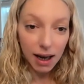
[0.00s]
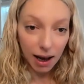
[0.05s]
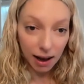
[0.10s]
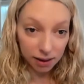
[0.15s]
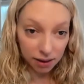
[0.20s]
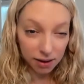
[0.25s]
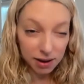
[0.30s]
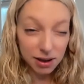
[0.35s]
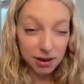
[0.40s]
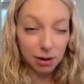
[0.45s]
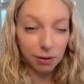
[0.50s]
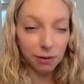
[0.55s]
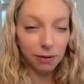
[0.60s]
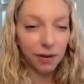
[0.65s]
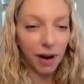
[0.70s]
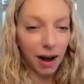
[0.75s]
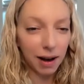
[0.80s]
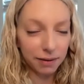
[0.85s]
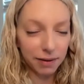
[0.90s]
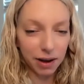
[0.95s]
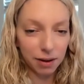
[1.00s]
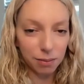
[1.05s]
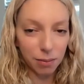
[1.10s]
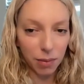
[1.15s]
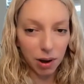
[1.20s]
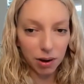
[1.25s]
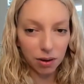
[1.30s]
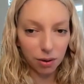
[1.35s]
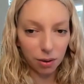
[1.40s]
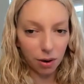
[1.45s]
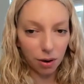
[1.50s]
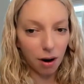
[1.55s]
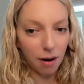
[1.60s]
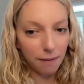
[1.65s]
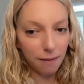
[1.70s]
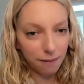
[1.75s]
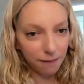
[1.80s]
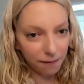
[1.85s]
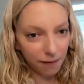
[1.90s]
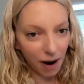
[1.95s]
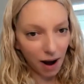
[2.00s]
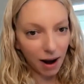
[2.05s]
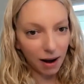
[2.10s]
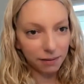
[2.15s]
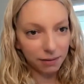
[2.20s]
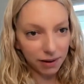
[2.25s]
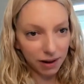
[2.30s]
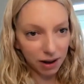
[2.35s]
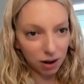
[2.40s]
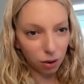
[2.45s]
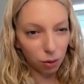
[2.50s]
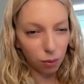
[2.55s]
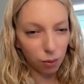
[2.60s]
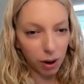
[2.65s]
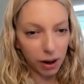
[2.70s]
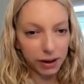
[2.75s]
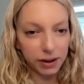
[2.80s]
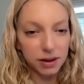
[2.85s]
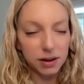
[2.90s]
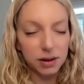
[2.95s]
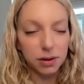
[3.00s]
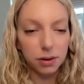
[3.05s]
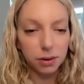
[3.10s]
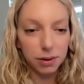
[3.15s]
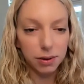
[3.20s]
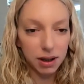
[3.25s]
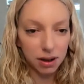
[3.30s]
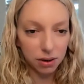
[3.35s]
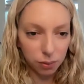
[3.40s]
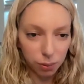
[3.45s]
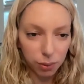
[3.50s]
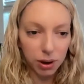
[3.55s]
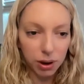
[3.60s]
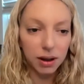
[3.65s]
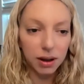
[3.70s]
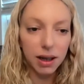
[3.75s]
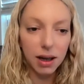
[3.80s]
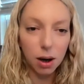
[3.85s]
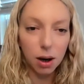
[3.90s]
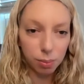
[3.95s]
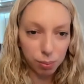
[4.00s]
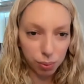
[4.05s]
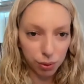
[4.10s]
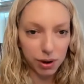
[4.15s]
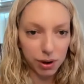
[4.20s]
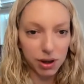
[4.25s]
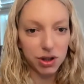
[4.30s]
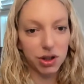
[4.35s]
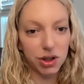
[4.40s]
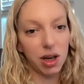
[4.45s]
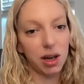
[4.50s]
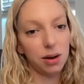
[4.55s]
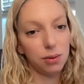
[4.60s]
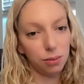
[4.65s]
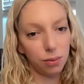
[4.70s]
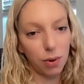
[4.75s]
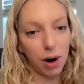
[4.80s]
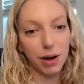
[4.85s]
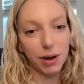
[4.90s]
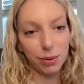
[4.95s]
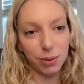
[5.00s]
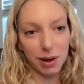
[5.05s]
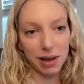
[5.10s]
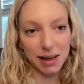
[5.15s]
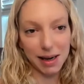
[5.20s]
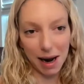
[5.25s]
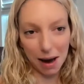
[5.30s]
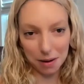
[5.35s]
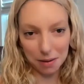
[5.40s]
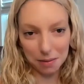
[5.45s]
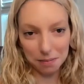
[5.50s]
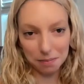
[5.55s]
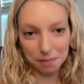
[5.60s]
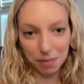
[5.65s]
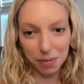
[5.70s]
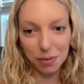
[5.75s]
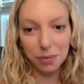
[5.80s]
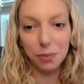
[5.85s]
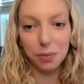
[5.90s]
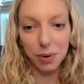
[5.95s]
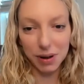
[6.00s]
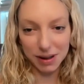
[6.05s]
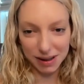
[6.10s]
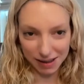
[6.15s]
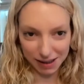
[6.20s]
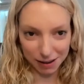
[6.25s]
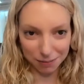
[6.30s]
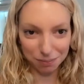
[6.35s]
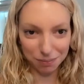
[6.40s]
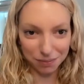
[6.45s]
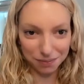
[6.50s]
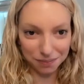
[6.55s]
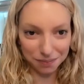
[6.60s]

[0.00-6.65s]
and the surviving mother of 5 little ones who can really appreciate why you need help with sleep.